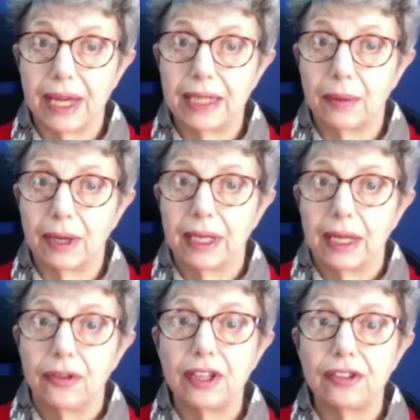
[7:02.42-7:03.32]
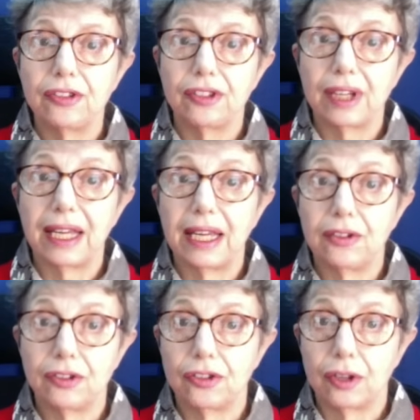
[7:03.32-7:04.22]
Anyway, this
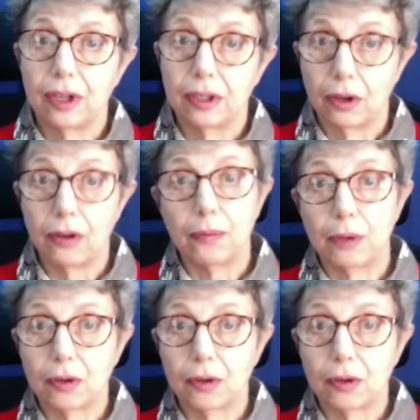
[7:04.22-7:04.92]
is not the